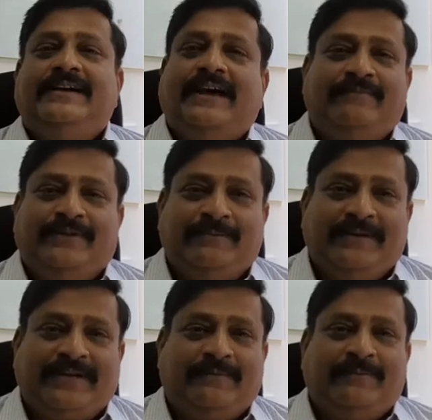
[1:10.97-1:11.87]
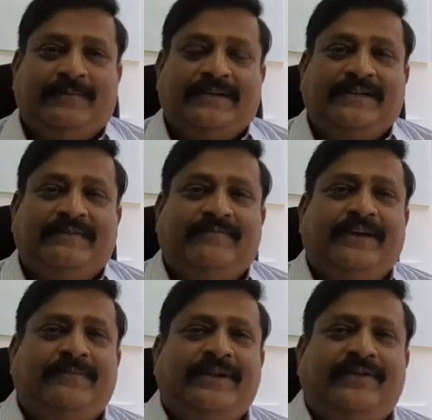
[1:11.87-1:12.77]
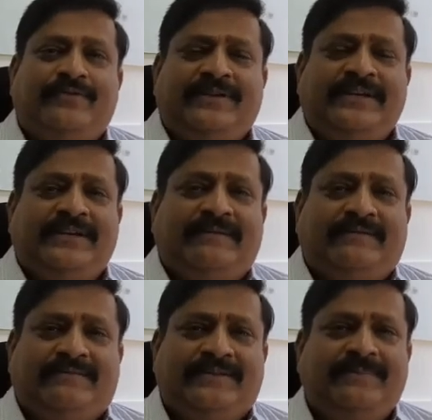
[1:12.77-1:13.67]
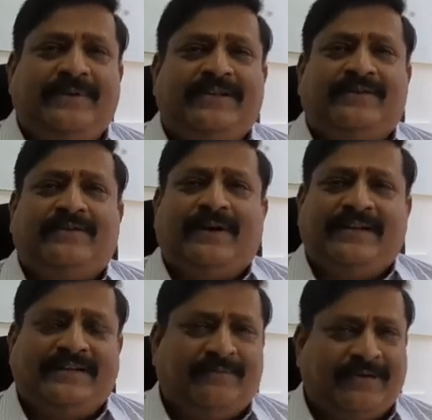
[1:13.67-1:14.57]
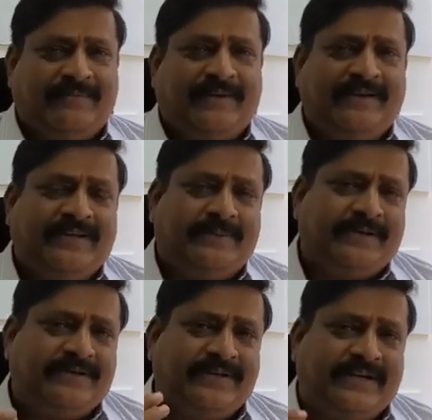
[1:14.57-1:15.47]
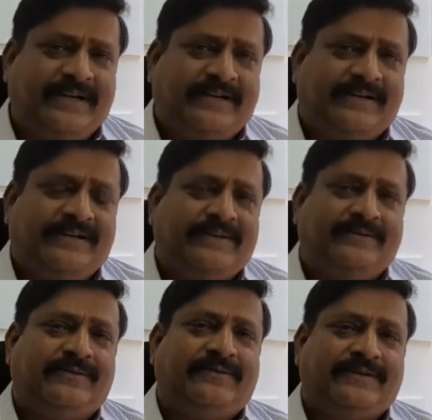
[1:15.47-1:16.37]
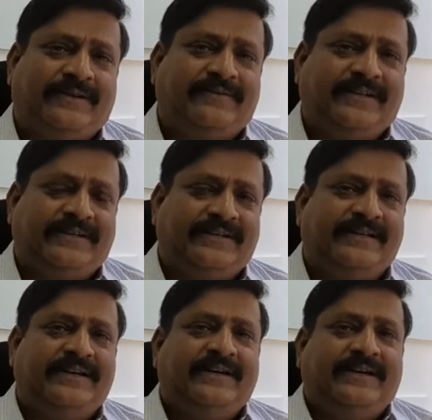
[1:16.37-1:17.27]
I'm similar type of person. We have been using GPS for quite some time. When GPS was inducted into our services,